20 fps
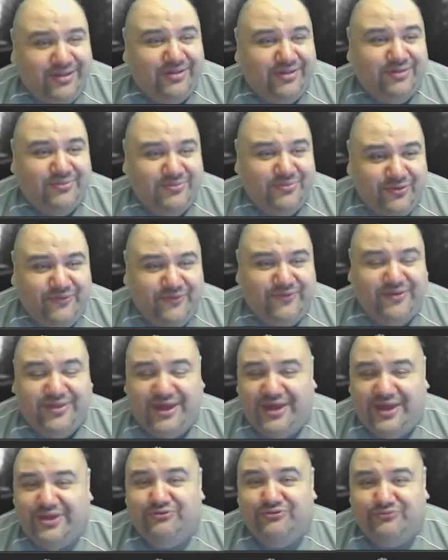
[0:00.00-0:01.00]
end of the movie
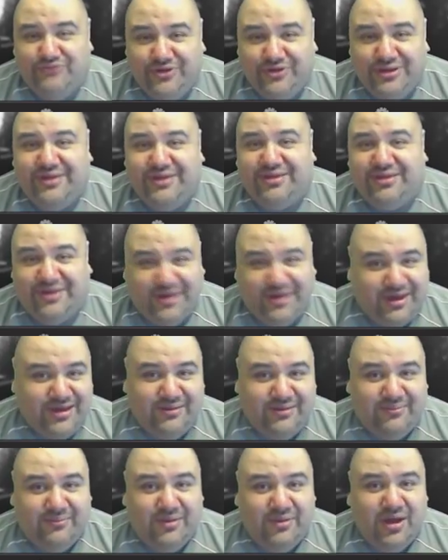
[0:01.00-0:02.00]
that you really see
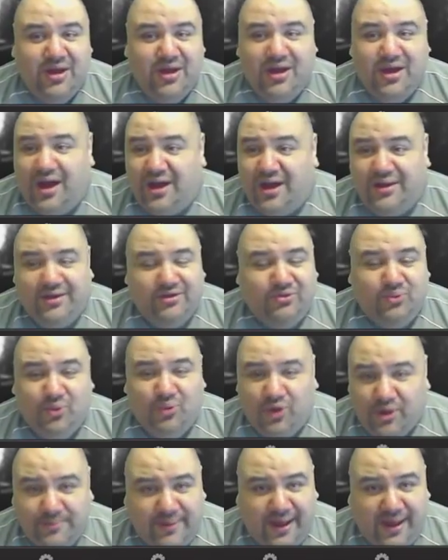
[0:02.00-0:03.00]
him on his
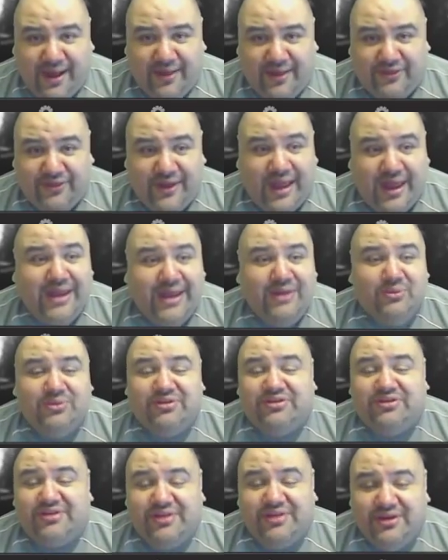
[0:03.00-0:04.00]
warpath. And it
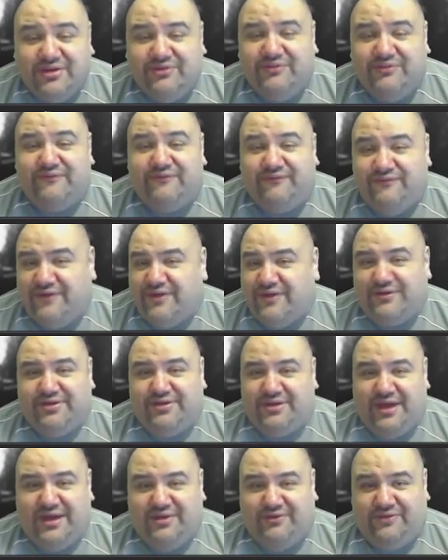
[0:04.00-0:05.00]
was still very
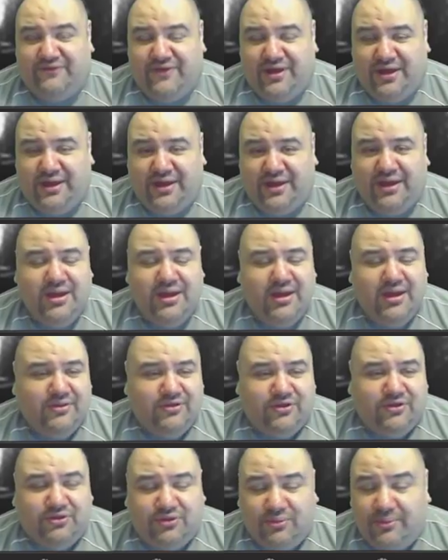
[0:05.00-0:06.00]
satisfying.
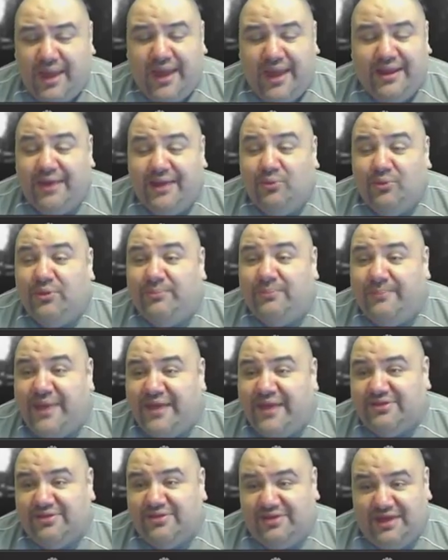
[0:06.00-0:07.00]
And what
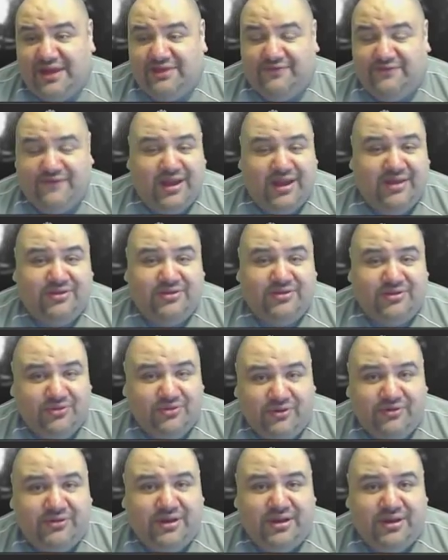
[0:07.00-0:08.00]
makes it satisfying is the
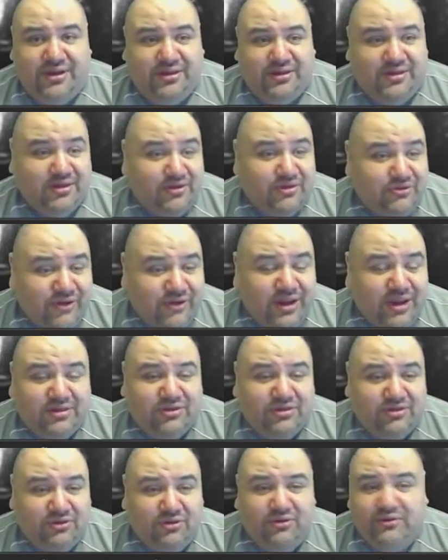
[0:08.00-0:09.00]
story. It's a great
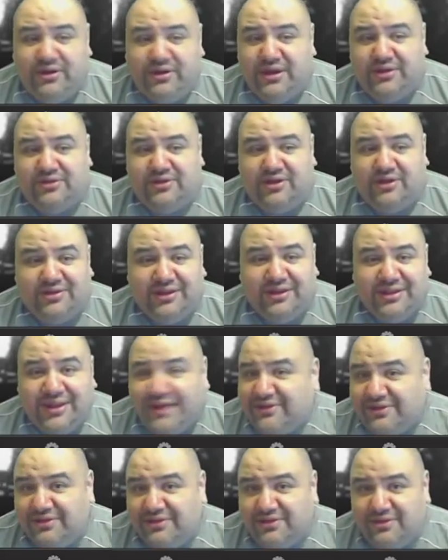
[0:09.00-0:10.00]
story. It's a
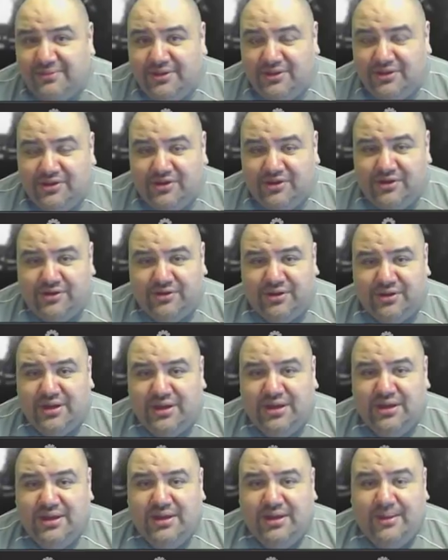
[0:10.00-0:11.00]
lesson to be learned
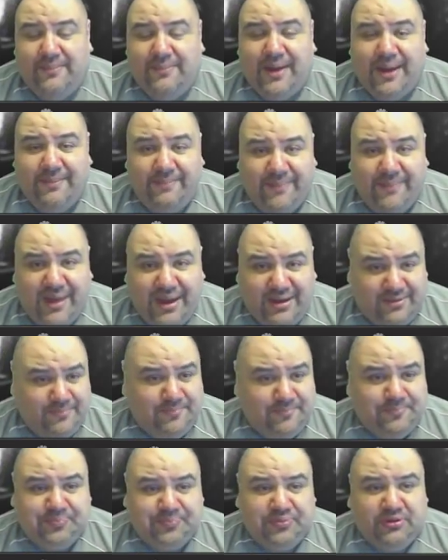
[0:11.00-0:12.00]
by
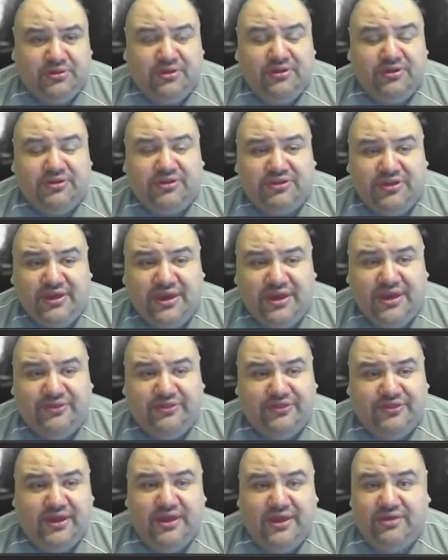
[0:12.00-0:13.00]
men, to see
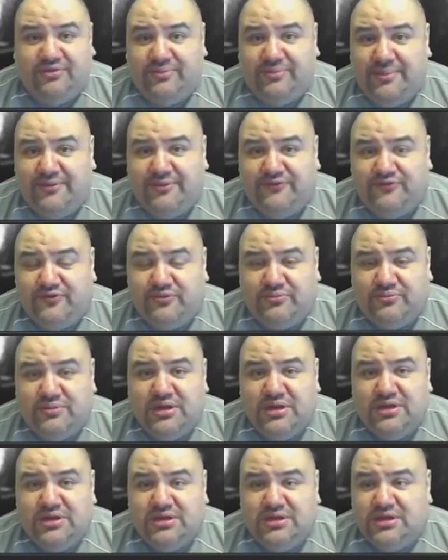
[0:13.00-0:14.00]
things maybe from
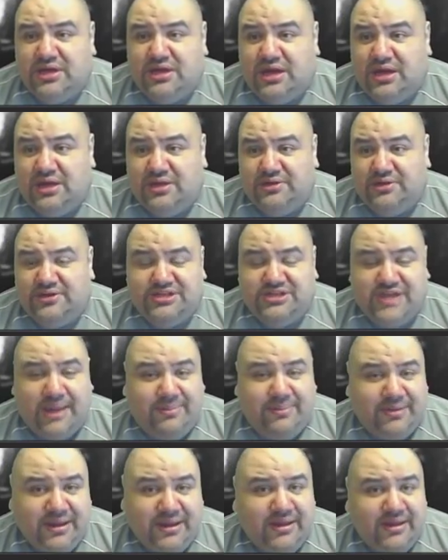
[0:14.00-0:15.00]
the
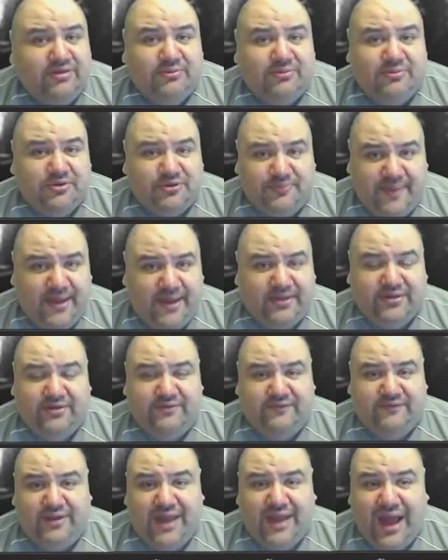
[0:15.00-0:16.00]
Japanese
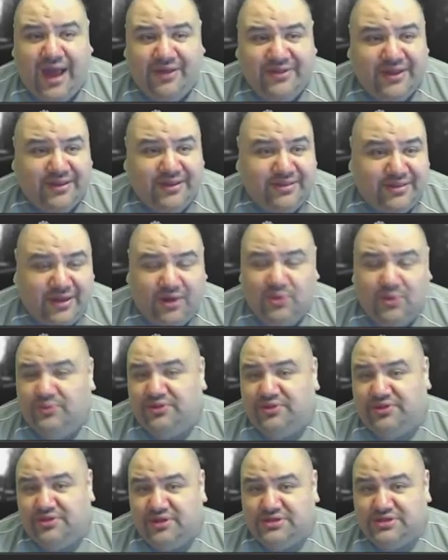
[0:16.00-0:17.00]
perspective on how they dealt
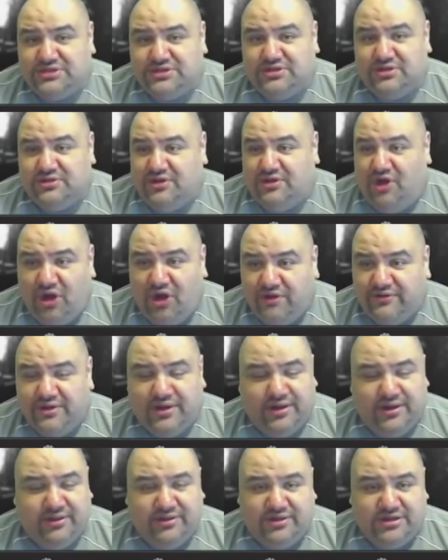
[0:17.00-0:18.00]
with such horror
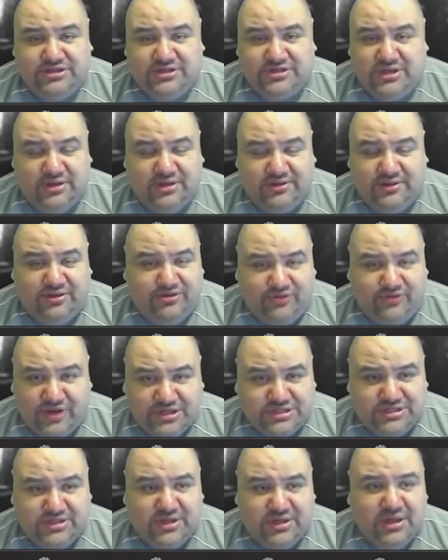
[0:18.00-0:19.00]
and such
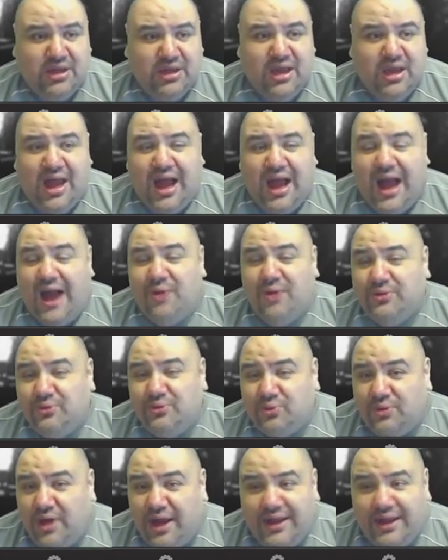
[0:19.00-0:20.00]
destruction. How
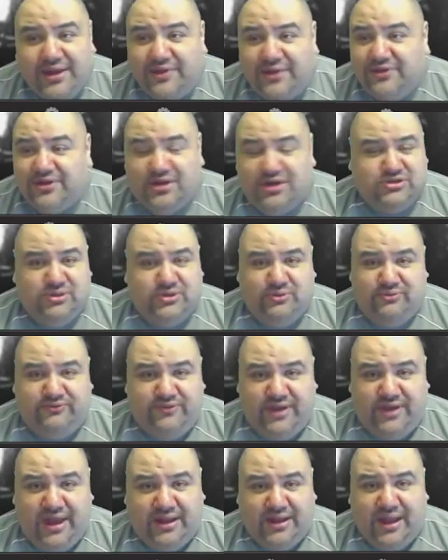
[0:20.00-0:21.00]
would any other country would
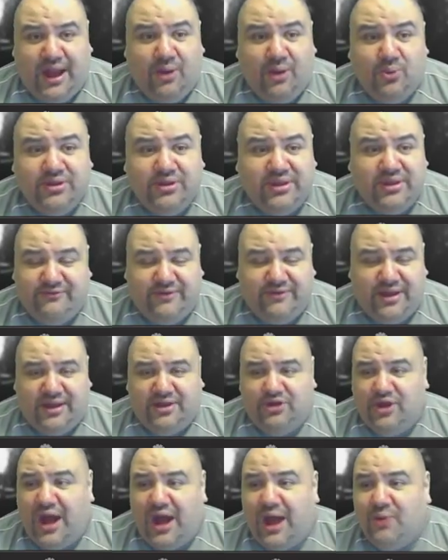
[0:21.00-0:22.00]
react? How would they
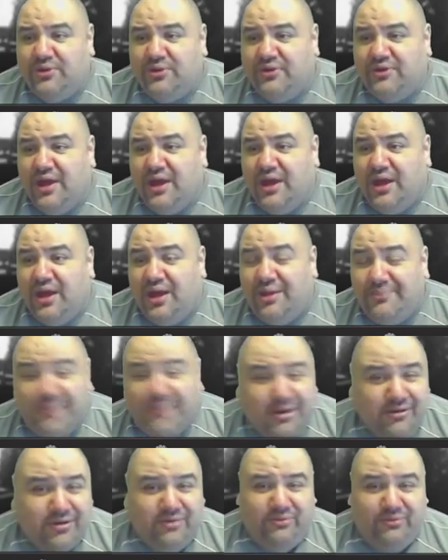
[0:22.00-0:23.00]
react? How would
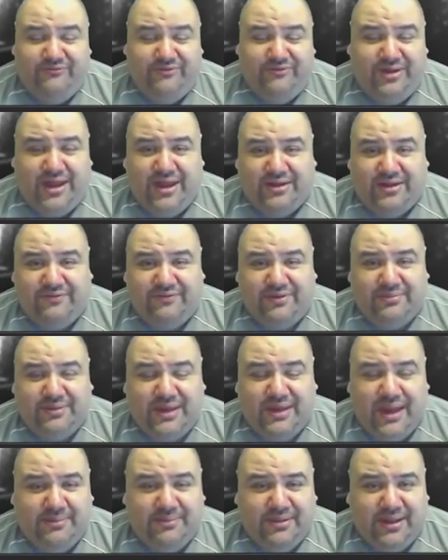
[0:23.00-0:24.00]
America react if
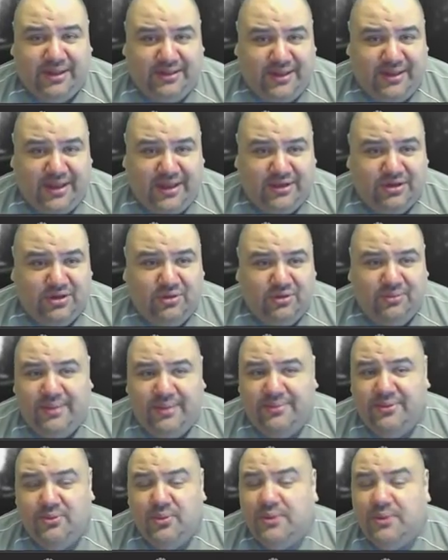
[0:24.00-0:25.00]
something happened like that?
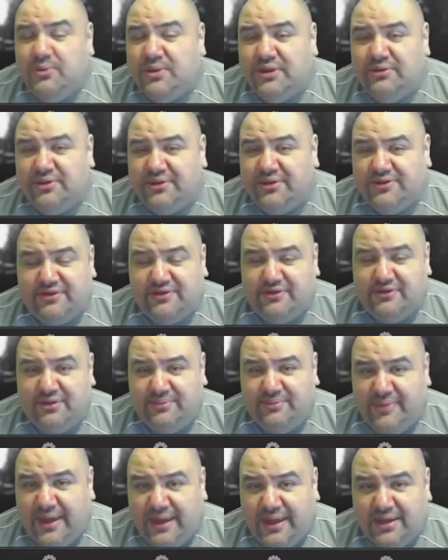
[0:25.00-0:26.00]
Maybe we wouldn't necessarily
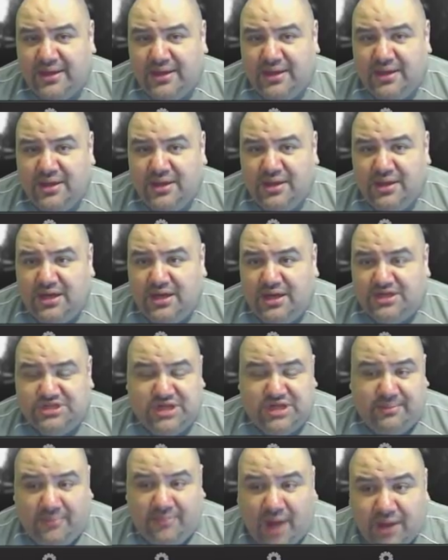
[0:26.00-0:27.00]
make a
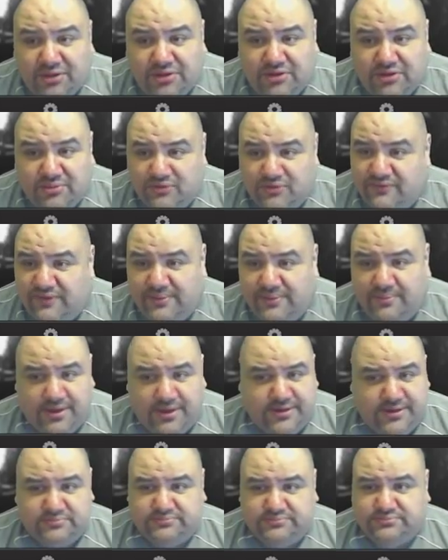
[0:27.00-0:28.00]
giant monster movie,
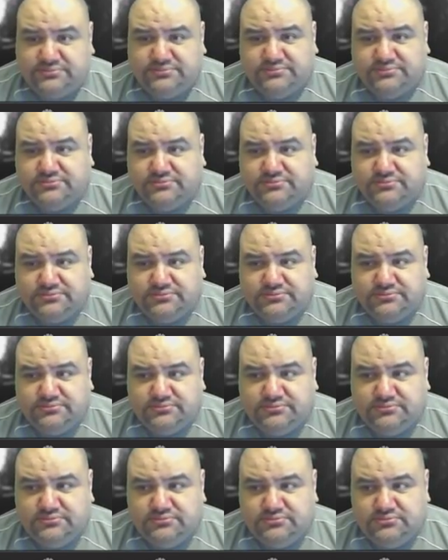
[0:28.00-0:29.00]
but
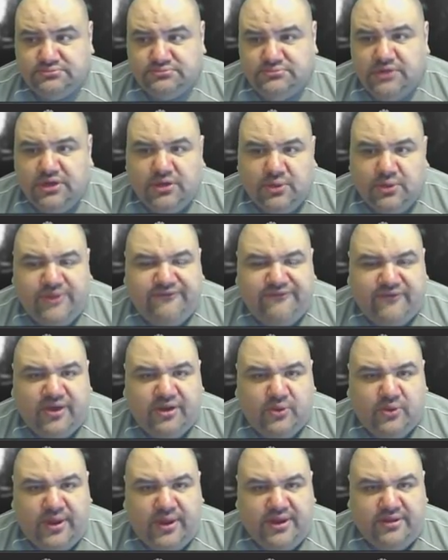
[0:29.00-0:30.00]
we'd
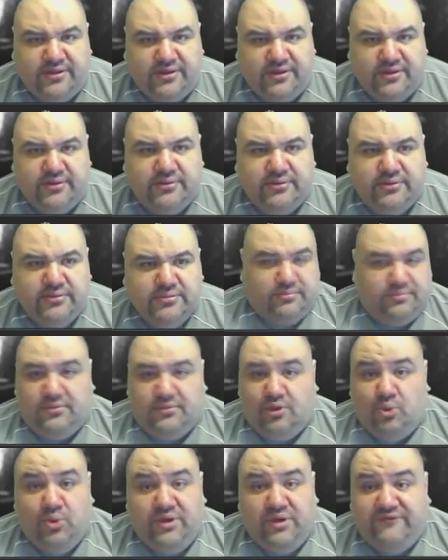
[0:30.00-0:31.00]
find a way to deal.
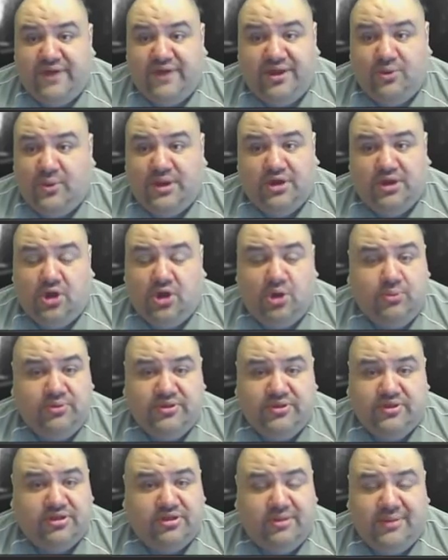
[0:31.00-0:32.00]
We'd find a way to cope
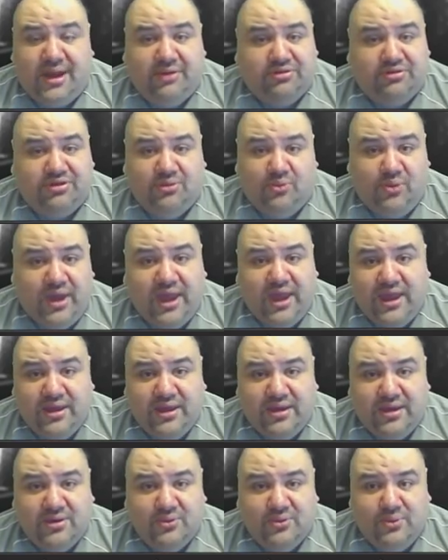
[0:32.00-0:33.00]
with it somehow, some
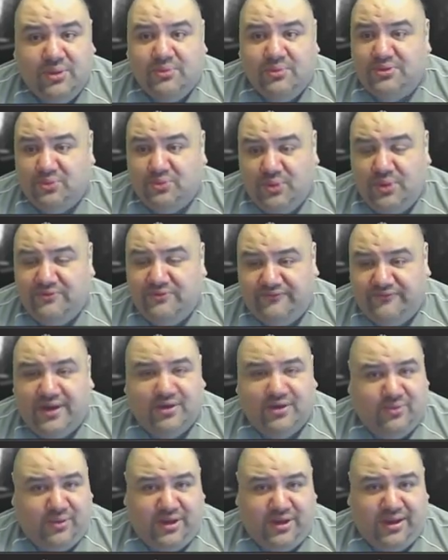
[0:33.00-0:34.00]
way. We would
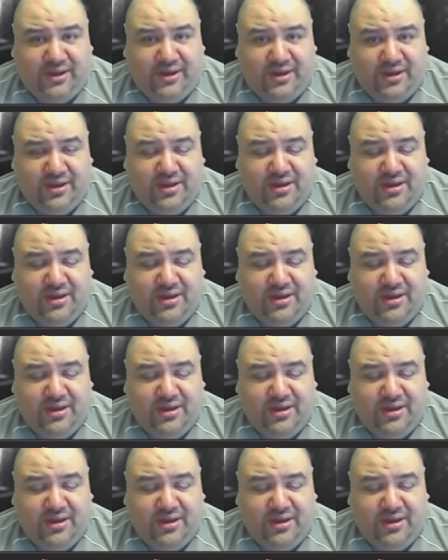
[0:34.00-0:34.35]
find a way.